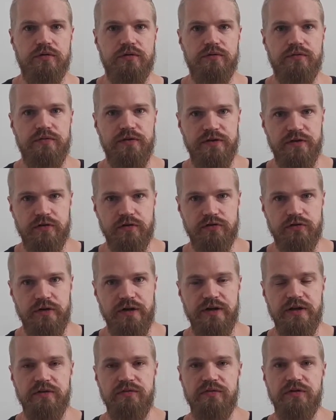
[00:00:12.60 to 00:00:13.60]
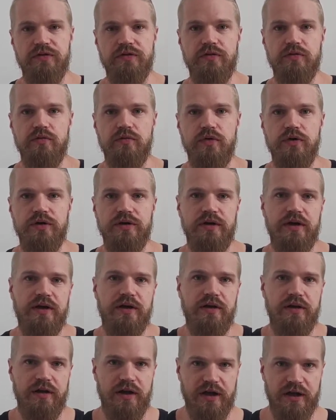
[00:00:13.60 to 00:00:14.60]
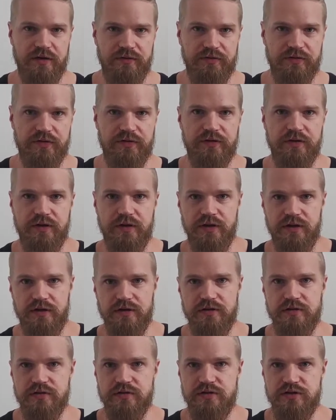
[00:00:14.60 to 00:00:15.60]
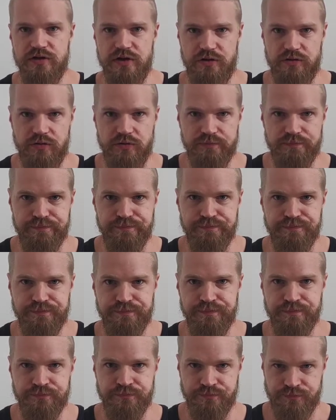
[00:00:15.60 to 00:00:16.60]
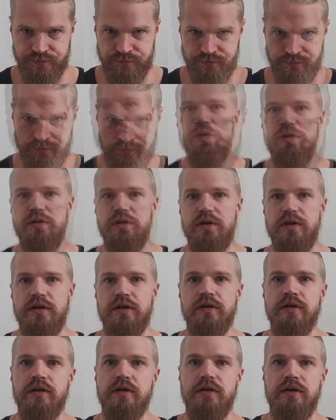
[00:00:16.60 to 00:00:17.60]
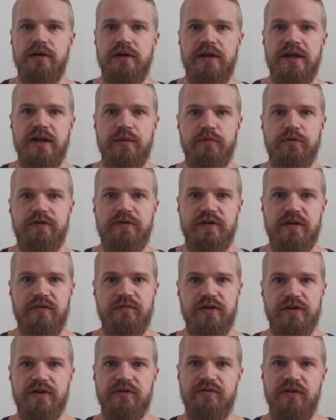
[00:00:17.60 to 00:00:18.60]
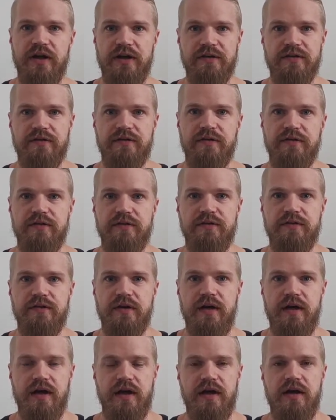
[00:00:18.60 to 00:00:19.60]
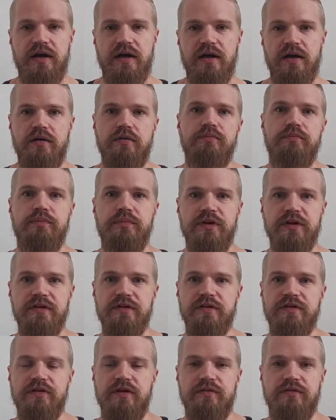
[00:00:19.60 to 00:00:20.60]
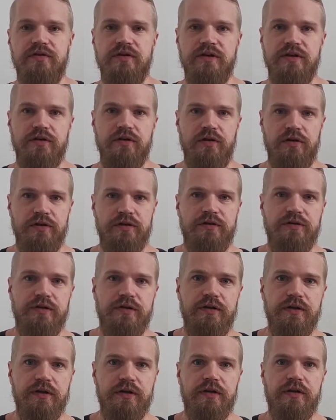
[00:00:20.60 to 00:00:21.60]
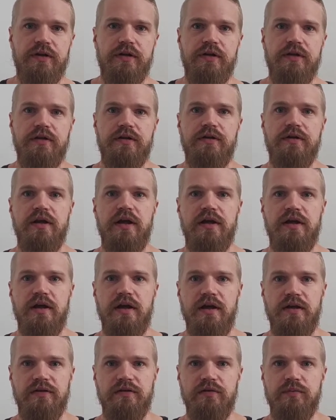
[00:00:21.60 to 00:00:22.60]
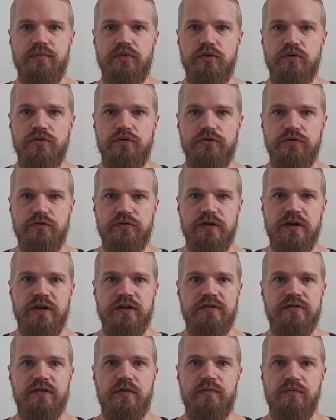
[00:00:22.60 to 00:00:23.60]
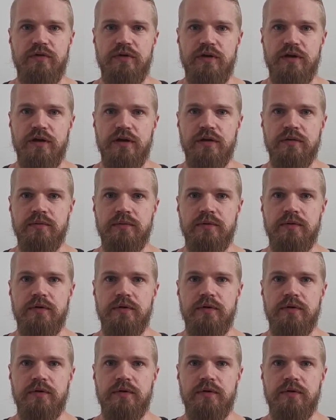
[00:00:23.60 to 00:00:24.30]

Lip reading: physical training, physical work, and our lives in general. Broadly speaking, labor-saving devices are pieces of technology that are supposed to take something